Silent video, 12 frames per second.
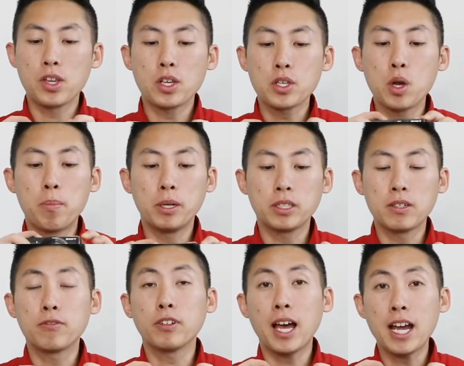There's also a
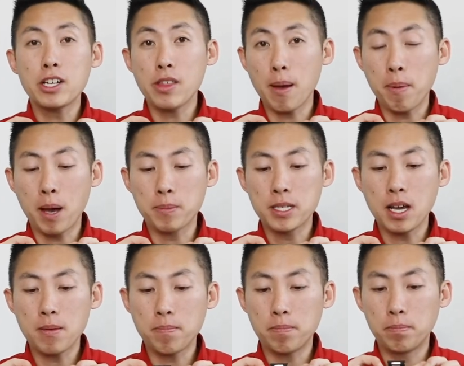built-in flash that pops
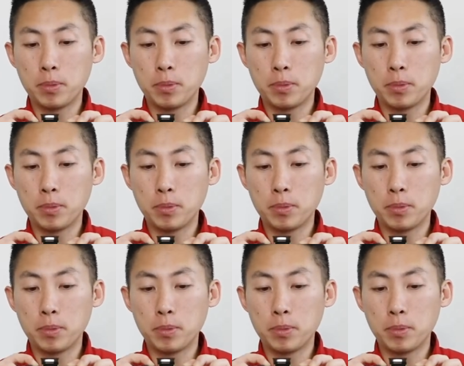up,